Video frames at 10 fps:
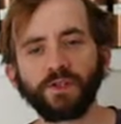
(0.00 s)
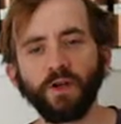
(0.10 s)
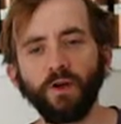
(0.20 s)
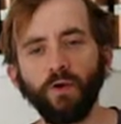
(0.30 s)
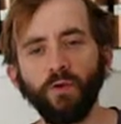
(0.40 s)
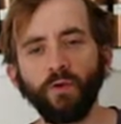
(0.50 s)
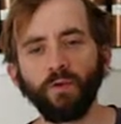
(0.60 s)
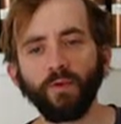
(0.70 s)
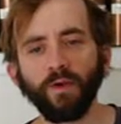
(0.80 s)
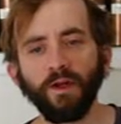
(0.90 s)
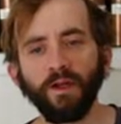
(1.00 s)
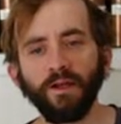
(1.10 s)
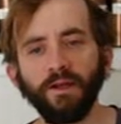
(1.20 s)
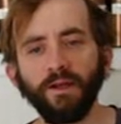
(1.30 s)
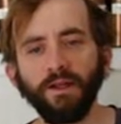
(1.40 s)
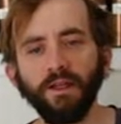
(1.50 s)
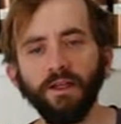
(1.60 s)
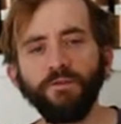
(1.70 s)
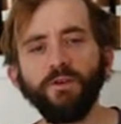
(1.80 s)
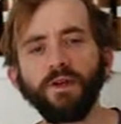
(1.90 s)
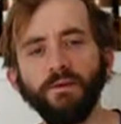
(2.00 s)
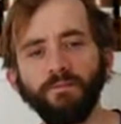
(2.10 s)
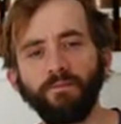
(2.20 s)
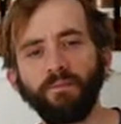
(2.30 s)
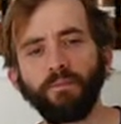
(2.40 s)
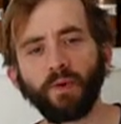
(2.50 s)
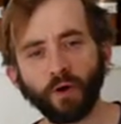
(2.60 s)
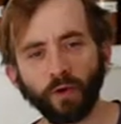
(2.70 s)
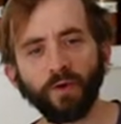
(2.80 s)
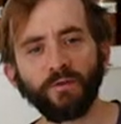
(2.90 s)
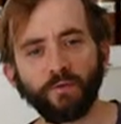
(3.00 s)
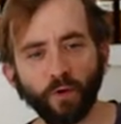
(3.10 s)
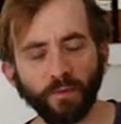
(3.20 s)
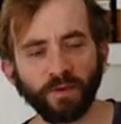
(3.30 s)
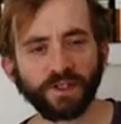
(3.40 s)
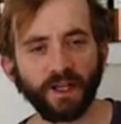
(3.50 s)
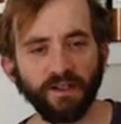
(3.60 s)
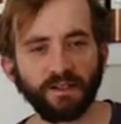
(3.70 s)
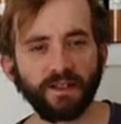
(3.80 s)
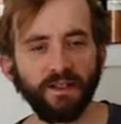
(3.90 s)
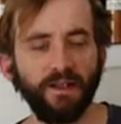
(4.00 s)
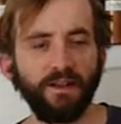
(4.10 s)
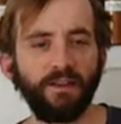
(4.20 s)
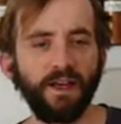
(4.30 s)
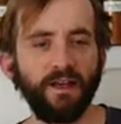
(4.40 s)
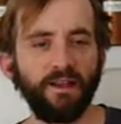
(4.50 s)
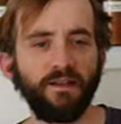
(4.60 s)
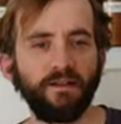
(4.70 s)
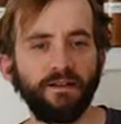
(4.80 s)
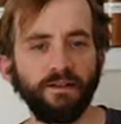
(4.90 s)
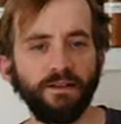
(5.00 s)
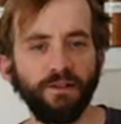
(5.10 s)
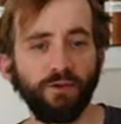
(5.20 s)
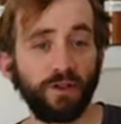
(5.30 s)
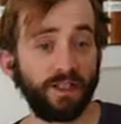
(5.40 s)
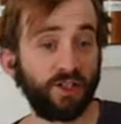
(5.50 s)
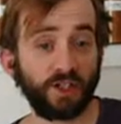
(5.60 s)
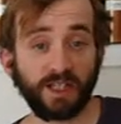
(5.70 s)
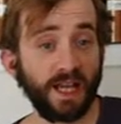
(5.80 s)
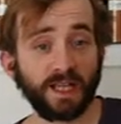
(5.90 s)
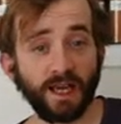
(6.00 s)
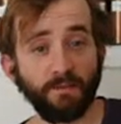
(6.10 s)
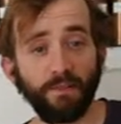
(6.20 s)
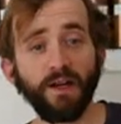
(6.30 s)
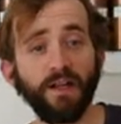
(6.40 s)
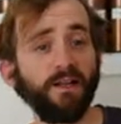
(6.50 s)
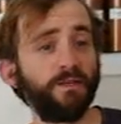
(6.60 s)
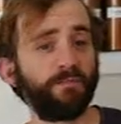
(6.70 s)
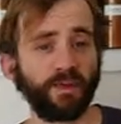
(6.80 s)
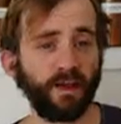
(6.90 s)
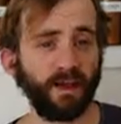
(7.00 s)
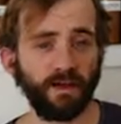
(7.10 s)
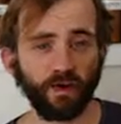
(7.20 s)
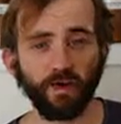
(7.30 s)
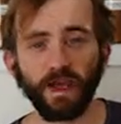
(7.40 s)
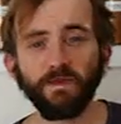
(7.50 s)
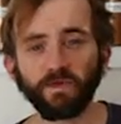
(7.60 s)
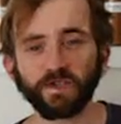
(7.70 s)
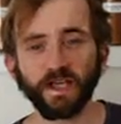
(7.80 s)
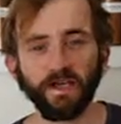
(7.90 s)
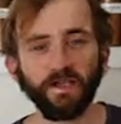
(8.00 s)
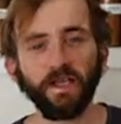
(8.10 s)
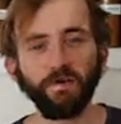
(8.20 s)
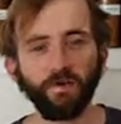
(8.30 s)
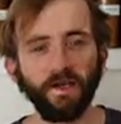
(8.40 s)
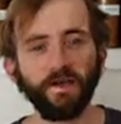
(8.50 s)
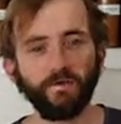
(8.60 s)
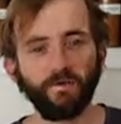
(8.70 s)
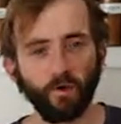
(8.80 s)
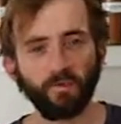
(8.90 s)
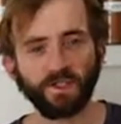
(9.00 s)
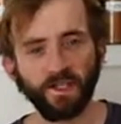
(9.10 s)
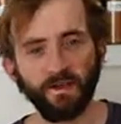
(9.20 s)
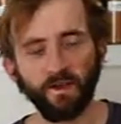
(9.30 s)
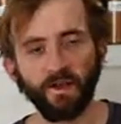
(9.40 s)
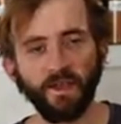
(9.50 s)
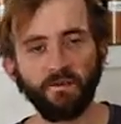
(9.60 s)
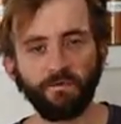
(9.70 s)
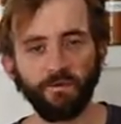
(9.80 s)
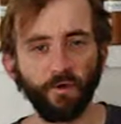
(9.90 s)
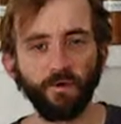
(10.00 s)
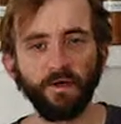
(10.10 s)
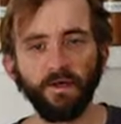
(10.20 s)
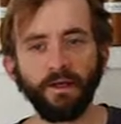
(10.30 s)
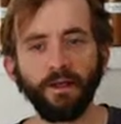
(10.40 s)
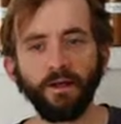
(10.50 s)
So if you can borrow at 4%, then you could just take that money and earn 8%, and then you're getting 4% on that float,